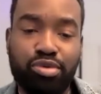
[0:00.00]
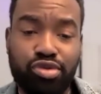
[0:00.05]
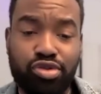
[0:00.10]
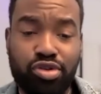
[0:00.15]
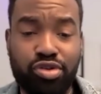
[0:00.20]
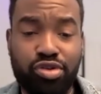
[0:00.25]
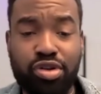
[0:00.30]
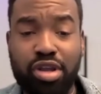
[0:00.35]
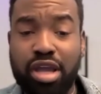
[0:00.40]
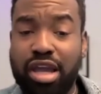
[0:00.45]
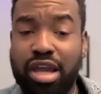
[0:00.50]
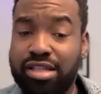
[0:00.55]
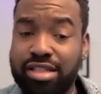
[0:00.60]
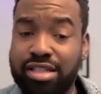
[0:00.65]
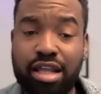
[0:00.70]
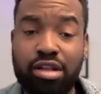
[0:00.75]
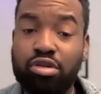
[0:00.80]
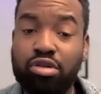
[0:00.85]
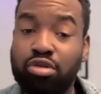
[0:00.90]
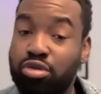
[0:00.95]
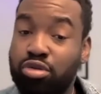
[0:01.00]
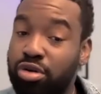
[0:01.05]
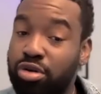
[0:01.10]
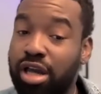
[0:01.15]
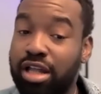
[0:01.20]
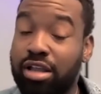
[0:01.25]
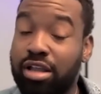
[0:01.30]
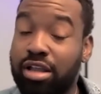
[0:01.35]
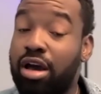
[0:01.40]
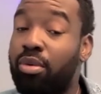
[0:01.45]
so you guys can look at
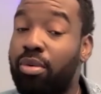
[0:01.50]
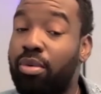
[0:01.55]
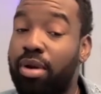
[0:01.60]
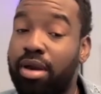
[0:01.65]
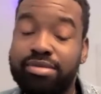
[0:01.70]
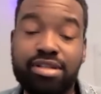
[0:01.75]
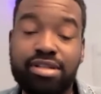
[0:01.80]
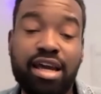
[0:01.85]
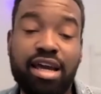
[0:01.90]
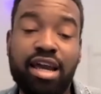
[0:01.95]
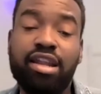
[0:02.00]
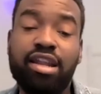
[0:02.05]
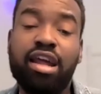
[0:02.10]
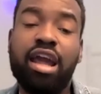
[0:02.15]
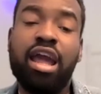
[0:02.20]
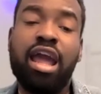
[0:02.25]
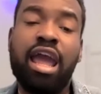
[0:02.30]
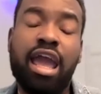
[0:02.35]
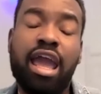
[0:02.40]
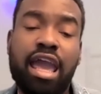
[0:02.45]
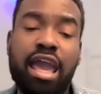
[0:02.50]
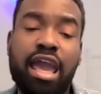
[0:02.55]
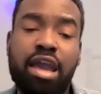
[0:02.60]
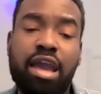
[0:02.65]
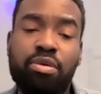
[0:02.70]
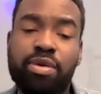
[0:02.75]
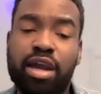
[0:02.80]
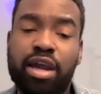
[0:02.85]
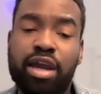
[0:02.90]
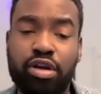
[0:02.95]
our website, and
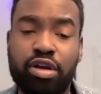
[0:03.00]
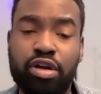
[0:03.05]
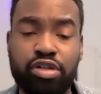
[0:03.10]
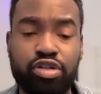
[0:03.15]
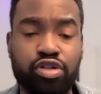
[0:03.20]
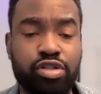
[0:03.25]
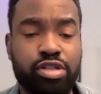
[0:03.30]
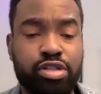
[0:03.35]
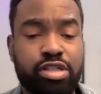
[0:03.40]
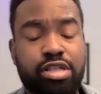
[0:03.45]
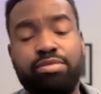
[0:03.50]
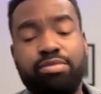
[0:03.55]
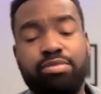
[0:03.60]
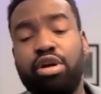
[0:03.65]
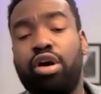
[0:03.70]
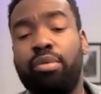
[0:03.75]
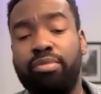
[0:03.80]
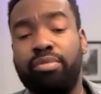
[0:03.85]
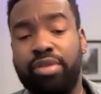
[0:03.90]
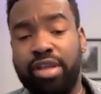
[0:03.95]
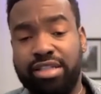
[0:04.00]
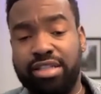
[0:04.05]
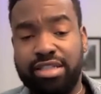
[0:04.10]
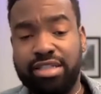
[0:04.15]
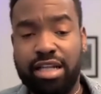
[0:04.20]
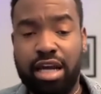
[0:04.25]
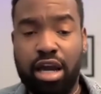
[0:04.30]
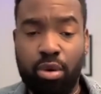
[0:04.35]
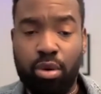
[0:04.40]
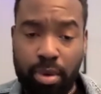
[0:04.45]
we are going to still be updating
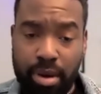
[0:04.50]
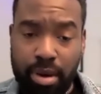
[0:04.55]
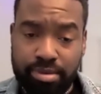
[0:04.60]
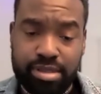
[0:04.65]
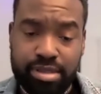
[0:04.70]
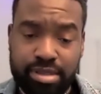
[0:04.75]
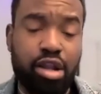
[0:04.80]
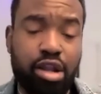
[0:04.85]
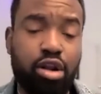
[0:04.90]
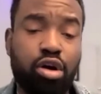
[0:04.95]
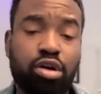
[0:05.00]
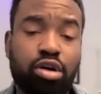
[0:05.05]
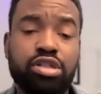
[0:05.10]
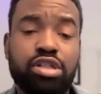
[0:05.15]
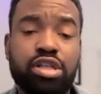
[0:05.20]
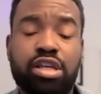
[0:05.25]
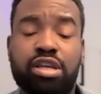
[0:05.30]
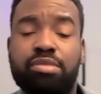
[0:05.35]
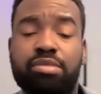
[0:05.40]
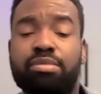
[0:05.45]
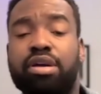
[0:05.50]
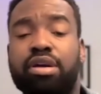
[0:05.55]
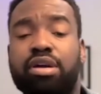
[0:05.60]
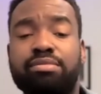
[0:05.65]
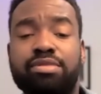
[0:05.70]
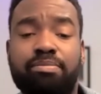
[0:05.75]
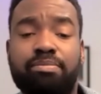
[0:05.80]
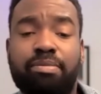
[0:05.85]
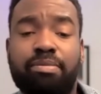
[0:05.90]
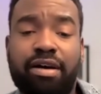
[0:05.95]
our website until it becomes a
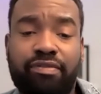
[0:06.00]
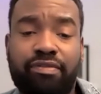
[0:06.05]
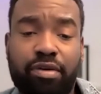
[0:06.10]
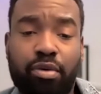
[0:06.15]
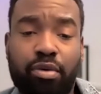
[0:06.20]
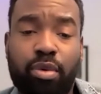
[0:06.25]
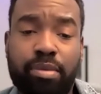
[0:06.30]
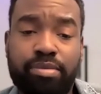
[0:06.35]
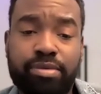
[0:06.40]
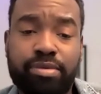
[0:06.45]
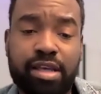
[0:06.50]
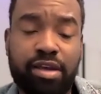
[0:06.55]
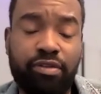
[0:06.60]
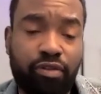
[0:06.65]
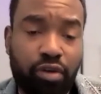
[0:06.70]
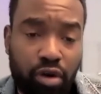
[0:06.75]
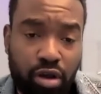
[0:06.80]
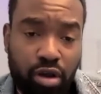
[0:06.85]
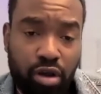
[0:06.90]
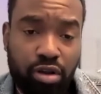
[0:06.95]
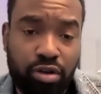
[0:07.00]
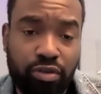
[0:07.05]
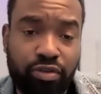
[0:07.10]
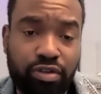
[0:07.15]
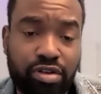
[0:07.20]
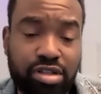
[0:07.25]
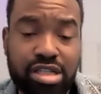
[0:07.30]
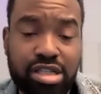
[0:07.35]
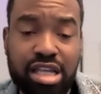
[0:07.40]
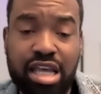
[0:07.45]
perfect website for all of
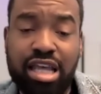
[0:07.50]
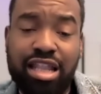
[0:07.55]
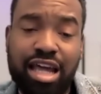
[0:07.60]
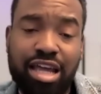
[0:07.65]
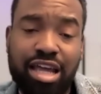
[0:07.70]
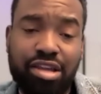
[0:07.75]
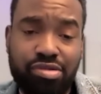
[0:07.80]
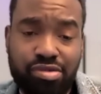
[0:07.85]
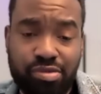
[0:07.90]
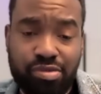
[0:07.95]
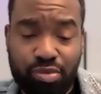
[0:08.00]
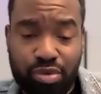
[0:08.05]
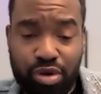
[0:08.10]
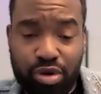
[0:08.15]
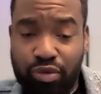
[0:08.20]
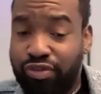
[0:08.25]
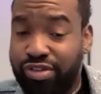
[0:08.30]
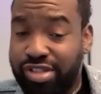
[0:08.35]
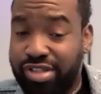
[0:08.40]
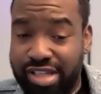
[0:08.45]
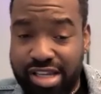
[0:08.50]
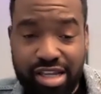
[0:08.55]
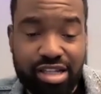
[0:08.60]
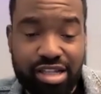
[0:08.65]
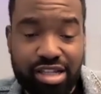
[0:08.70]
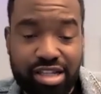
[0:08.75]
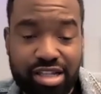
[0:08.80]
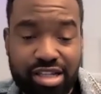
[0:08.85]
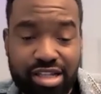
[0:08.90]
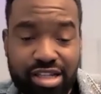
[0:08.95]
us. Like we've said,
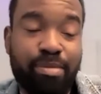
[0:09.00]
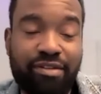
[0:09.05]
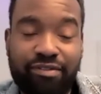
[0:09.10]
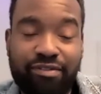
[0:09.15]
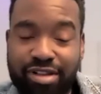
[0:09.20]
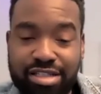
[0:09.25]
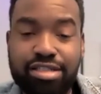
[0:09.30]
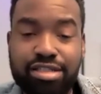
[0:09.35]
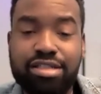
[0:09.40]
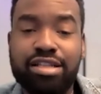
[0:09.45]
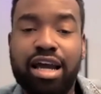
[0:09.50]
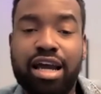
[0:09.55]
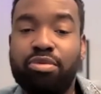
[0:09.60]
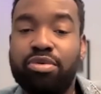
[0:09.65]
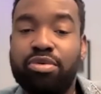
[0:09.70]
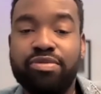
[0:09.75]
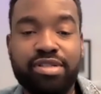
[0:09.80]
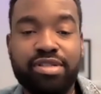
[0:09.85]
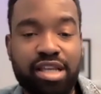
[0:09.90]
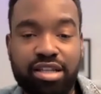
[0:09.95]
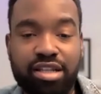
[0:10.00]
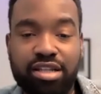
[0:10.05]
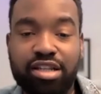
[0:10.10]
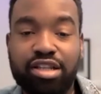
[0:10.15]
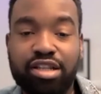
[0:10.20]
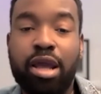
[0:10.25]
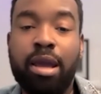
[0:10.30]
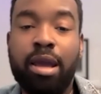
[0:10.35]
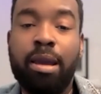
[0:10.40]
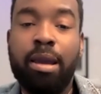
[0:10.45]
Marvelous and I, we've said
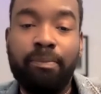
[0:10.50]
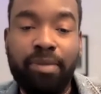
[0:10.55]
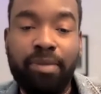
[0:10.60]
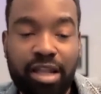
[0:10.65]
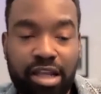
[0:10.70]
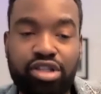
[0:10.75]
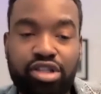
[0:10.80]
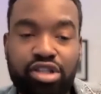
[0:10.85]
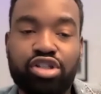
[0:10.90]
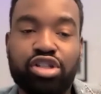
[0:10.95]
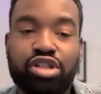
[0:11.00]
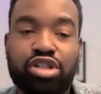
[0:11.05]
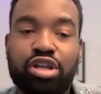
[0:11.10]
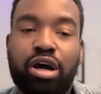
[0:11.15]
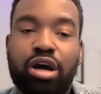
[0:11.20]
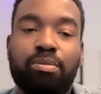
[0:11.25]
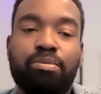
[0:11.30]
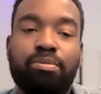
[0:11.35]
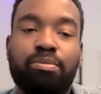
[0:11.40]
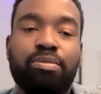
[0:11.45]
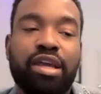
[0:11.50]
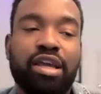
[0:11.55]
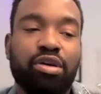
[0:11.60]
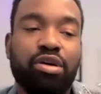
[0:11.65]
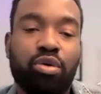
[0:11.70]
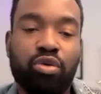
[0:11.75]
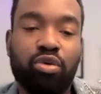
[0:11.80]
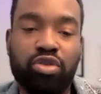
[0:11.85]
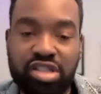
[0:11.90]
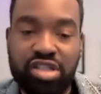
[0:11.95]
it. Please stop being
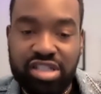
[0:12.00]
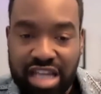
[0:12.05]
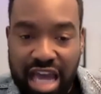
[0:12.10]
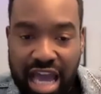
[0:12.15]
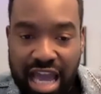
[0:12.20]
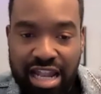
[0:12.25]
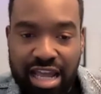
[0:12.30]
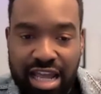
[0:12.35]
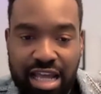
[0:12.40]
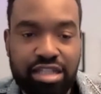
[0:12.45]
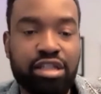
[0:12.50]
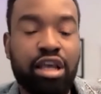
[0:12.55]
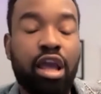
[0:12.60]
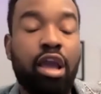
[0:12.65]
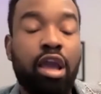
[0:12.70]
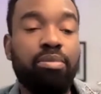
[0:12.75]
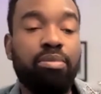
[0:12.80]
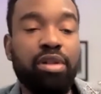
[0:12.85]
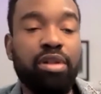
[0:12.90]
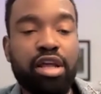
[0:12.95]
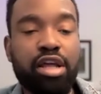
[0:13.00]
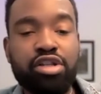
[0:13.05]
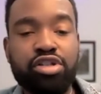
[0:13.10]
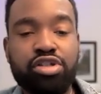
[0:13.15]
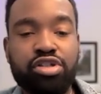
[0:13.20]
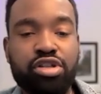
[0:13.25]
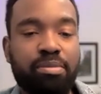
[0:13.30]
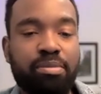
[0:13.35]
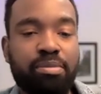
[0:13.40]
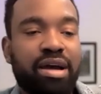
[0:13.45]
silent. Please
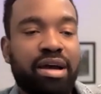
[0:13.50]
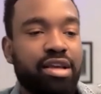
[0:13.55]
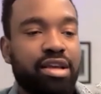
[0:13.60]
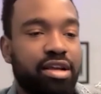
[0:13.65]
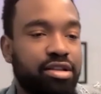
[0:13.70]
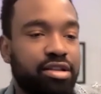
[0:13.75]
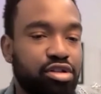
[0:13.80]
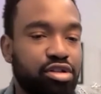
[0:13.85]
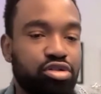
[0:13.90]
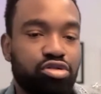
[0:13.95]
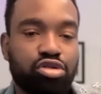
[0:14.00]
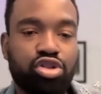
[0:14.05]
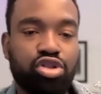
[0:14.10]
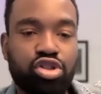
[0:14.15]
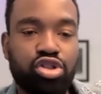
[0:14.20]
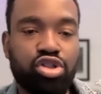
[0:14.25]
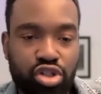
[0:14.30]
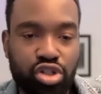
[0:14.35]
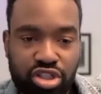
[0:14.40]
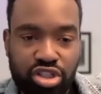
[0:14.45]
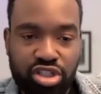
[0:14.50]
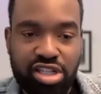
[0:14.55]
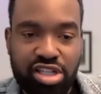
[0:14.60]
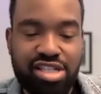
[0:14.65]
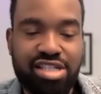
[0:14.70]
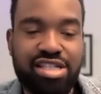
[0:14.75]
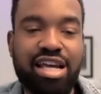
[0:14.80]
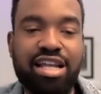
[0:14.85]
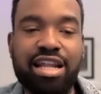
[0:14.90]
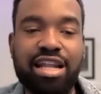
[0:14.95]
stop attending those churches
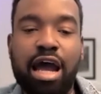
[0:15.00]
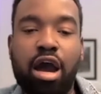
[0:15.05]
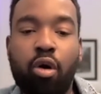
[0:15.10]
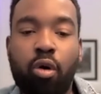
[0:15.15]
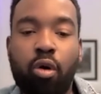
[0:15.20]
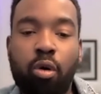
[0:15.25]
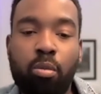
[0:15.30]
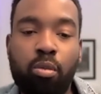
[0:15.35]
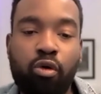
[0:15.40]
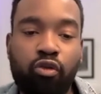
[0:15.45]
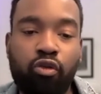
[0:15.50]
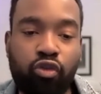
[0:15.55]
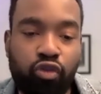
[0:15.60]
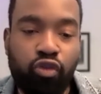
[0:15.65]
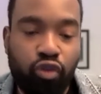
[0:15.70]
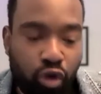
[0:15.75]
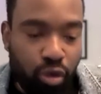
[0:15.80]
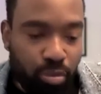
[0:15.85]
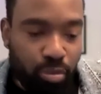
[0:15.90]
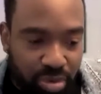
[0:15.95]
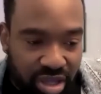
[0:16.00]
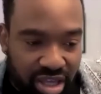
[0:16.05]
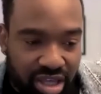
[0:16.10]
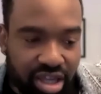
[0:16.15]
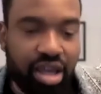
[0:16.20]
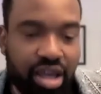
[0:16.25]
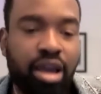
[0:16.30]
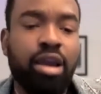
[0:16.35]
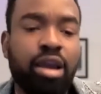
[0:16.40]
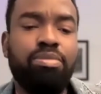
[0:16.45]
that are homophobic.
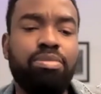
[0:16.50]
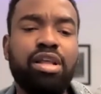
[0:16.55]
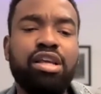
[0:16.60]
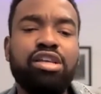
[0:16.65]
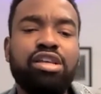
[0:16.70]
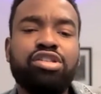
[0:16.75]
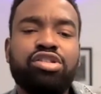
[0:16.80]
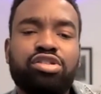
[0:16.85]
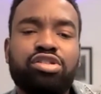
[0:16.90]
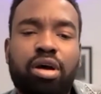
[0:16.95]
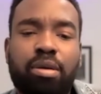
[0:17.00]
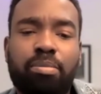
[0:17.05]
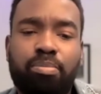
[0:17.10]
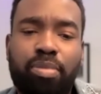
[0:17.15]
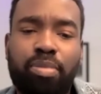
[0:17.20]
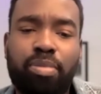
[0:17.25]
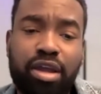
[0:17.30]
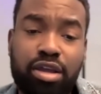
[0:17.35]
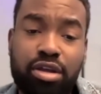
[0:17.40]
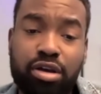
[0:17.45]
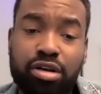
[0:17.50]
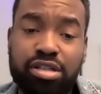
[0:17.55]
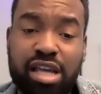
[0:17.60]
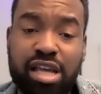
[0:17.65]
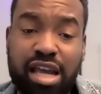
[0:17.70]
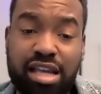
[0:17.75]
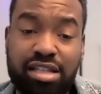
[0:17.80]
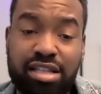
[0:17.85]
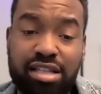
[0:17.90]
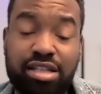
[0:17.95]
Please stop paying your
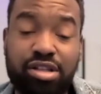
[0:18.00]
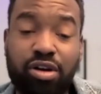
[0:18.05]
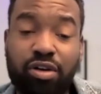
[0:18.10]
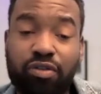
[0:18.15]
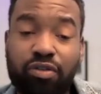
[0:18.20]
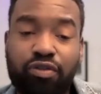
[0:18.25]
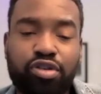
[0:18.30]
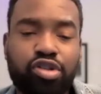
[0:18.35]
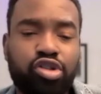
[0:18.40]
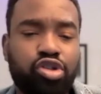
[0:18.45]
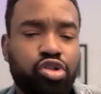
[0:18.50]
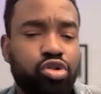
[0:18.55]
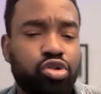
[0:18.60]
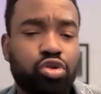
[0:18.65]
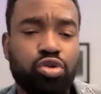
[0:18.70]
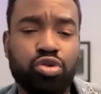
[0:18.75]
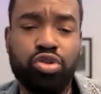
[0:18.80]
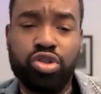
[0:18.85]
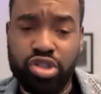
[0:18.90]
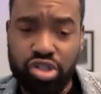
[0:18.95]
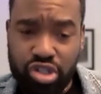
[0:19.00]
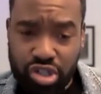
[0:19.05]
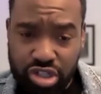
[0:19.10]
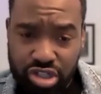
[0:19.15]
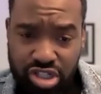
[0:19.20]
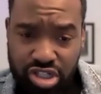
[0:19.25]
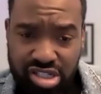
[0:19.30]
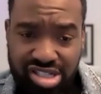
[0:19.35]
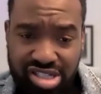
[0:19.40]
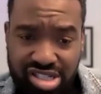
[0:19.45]
tithes and offerings to those
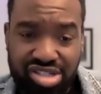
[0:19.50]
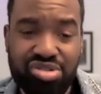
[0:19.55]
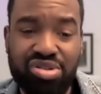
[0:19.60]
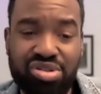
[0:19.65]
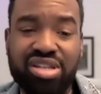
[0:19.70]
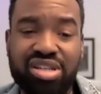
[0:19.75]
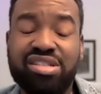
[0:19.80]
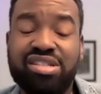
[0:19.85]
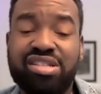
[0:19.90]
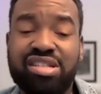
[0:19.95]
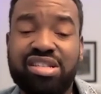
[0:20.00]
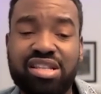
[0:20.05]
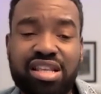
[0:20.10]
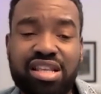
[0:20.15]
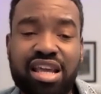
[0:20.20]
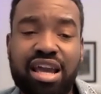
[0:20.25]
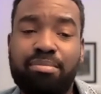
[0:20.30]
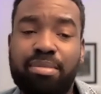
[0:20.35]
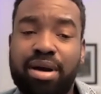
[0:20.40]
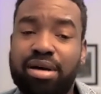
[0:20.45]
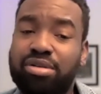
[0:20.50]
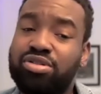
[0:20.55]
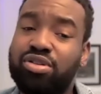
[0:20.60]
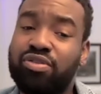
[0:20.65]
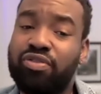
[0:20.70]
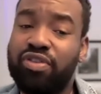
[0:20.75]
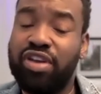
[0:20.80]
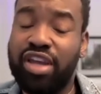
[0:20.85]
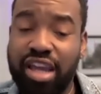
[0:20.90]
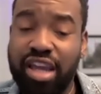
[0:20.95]
churches. You can see the amount of
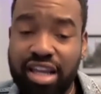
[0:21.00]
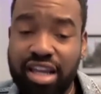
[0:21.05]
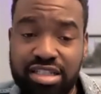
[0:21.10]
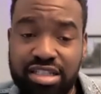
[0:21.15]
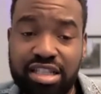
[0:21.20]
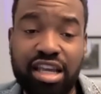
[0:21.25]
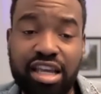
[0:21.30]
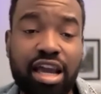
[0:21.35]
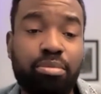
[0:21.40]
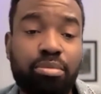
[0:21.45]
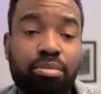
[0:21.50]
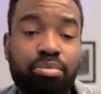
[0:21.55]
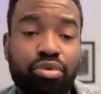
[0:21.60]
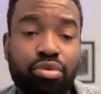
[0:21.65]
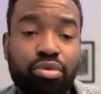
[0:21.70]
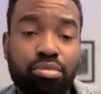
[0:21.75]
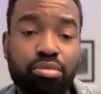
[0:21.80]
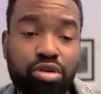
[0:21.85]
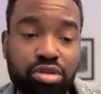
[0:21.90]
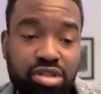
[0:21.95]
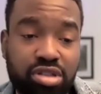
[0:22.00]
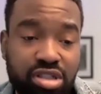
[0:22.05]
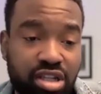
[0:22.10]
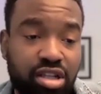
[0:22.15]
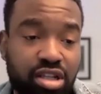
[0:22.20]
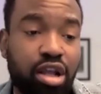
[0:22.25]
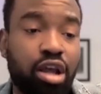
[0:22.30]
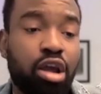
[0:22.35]
hate they are promoting.